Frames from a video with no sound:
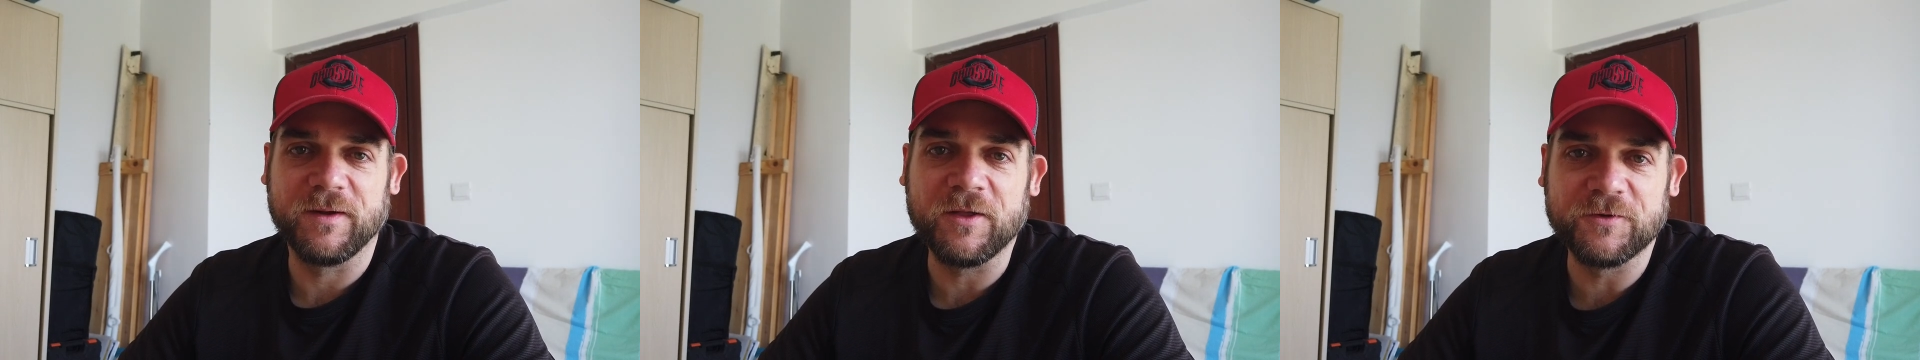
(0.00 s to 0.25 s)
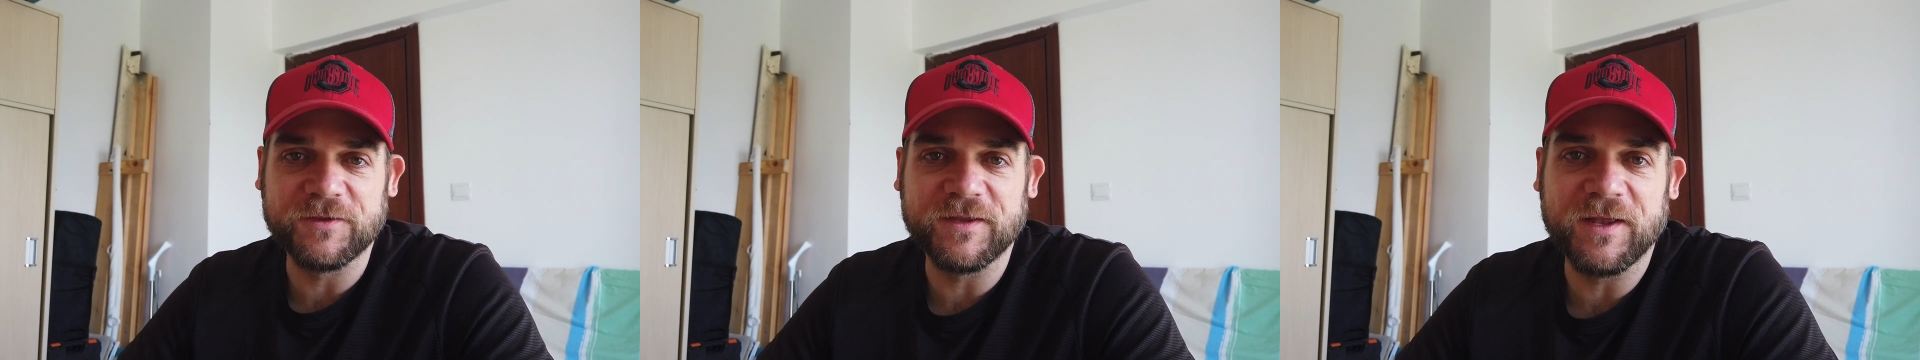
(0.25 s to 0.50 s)

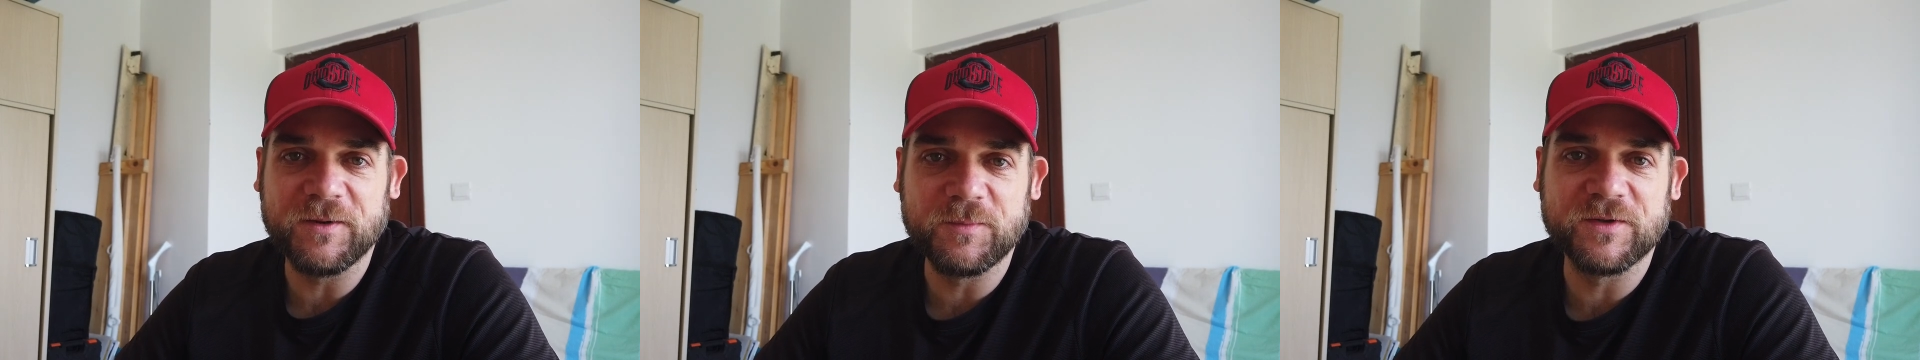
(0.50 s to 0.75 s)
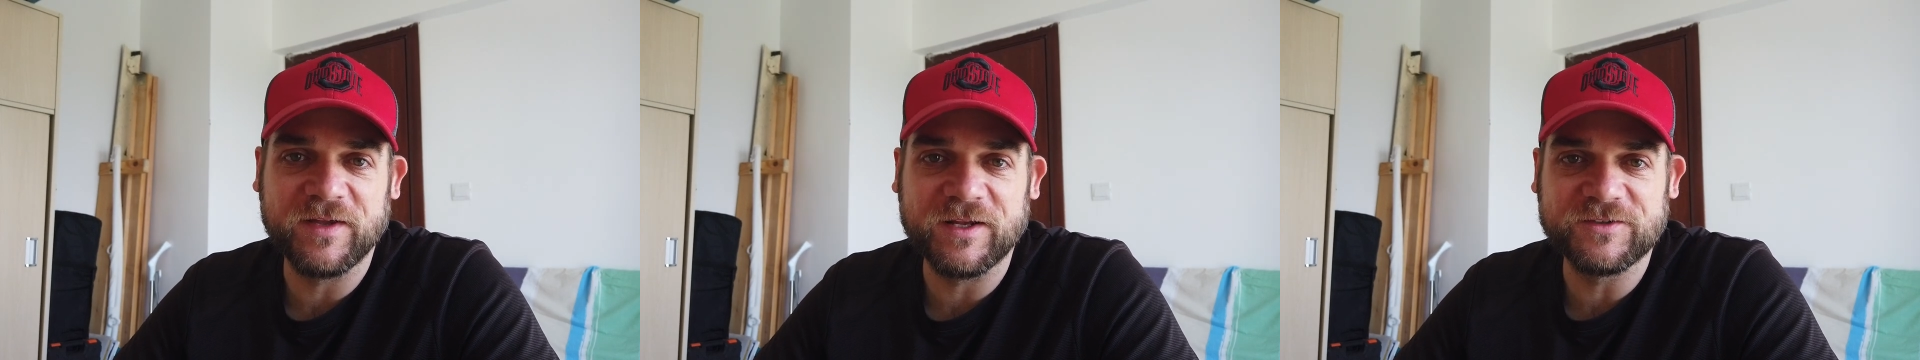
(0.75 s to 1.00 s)
other than
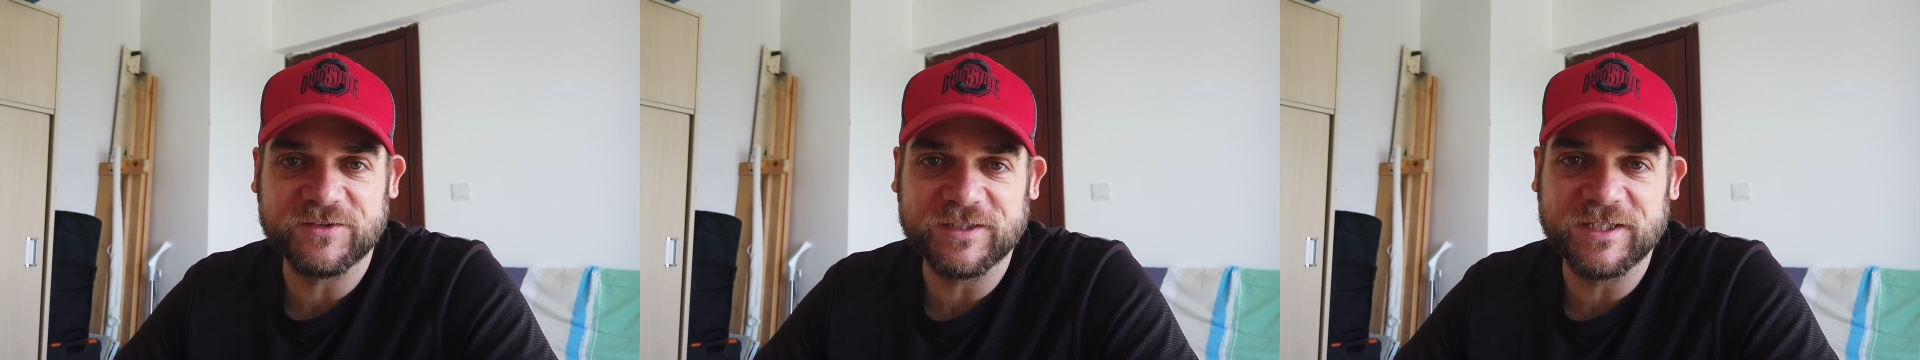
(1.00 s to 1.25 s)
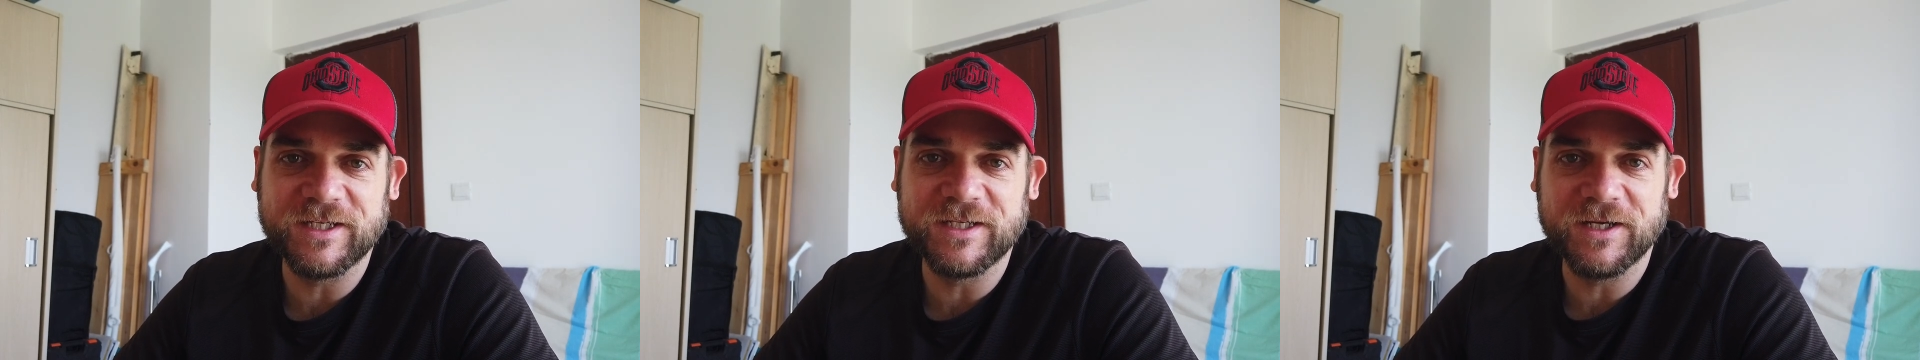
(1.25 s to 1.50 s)

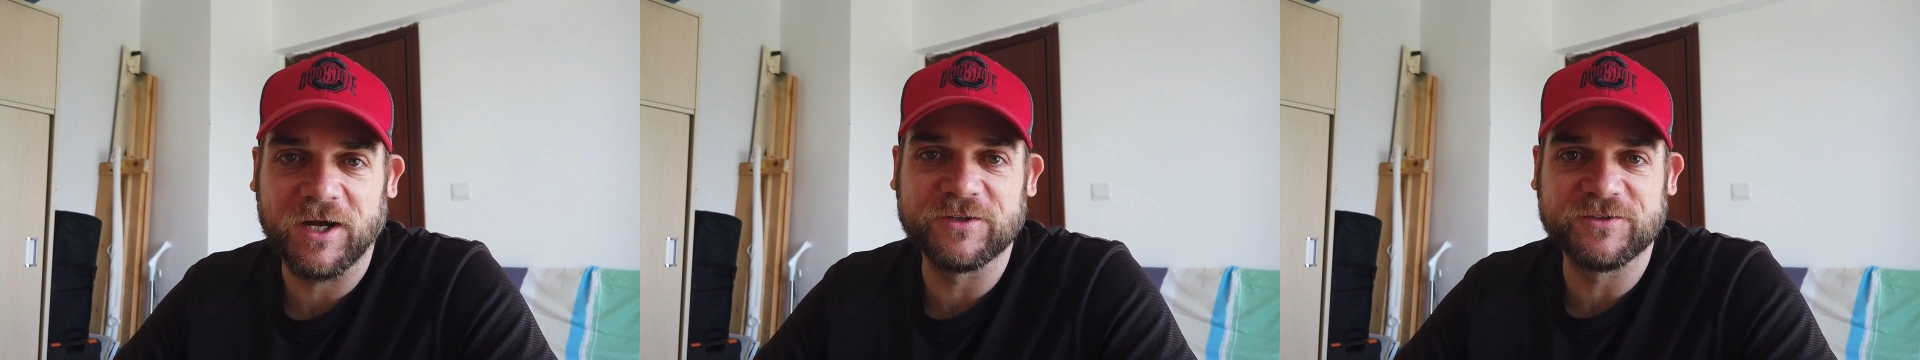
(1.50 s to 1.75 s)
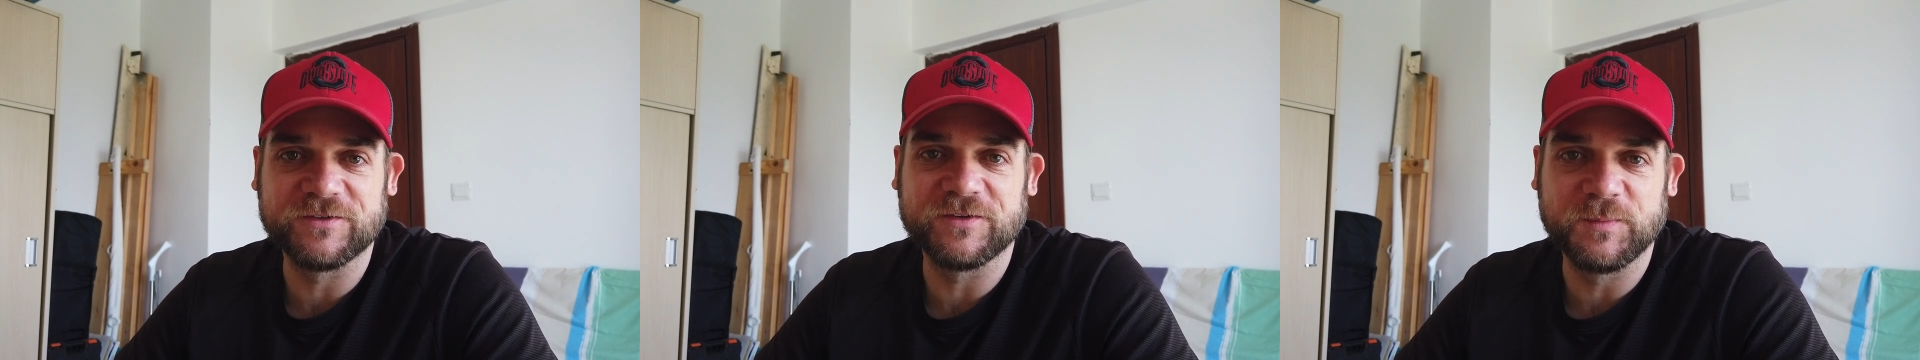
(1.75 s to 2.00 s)
potentially
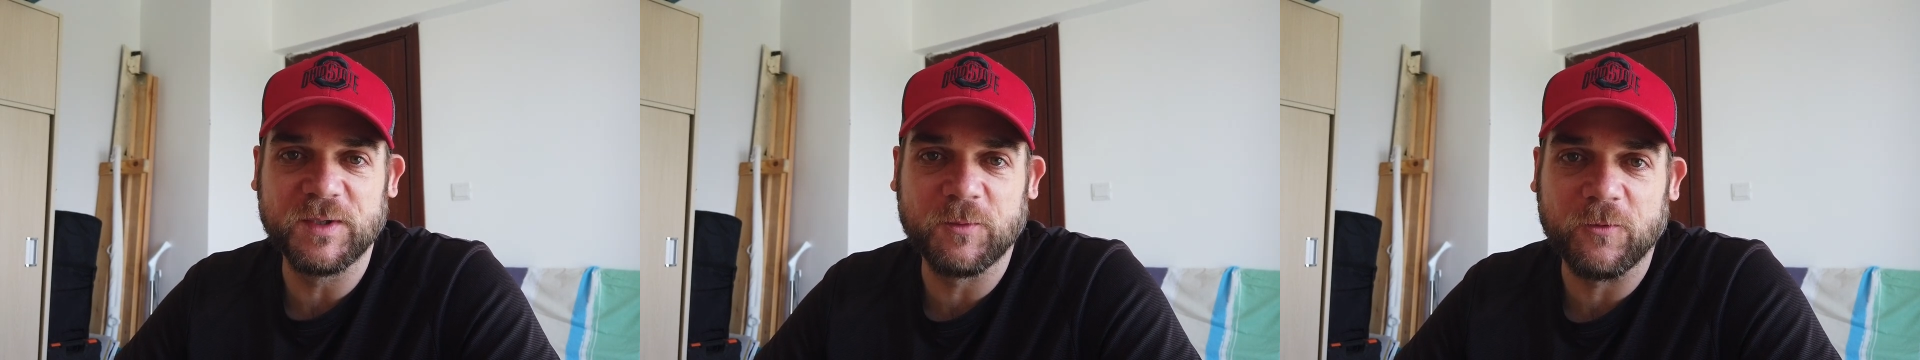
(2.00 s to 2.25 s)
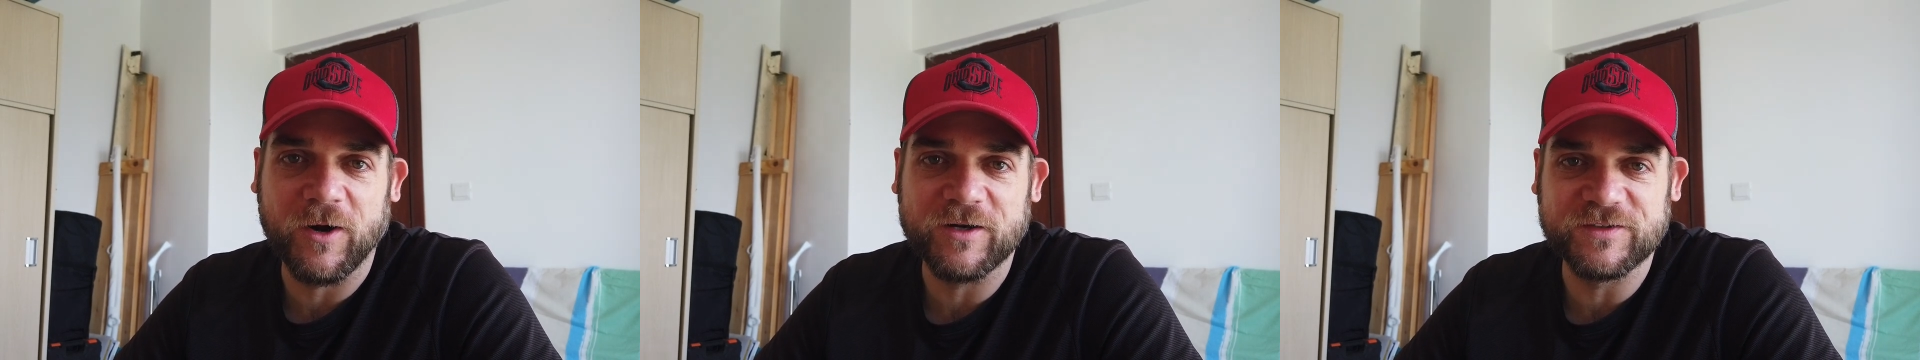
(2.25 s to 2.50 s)
hundreds of
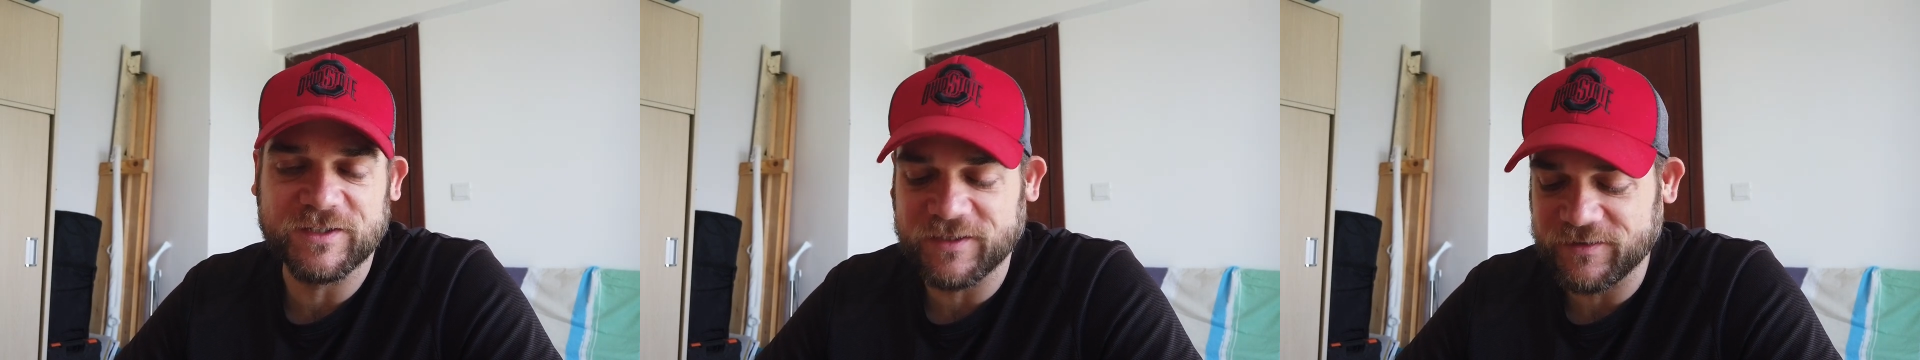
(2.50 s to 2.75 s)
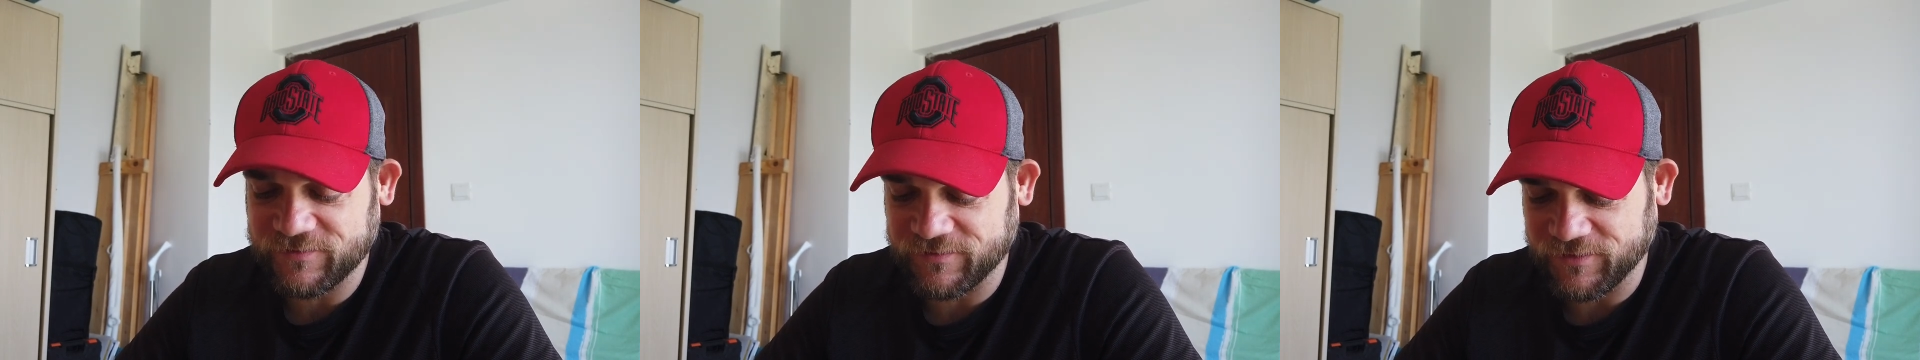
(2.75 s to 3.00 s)
people watching
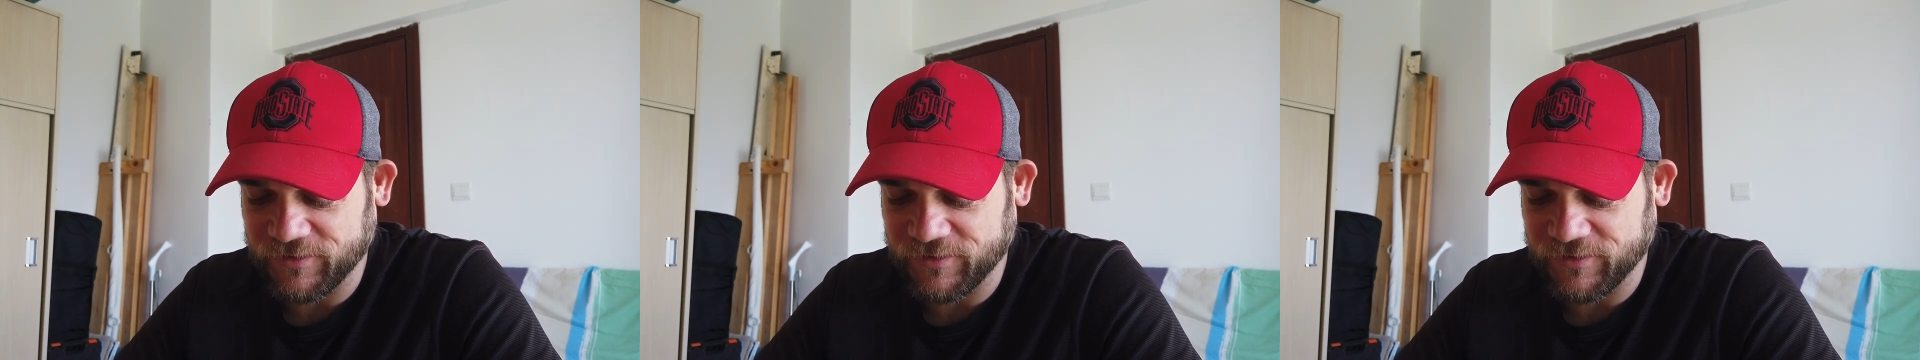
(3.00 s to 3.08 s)
this,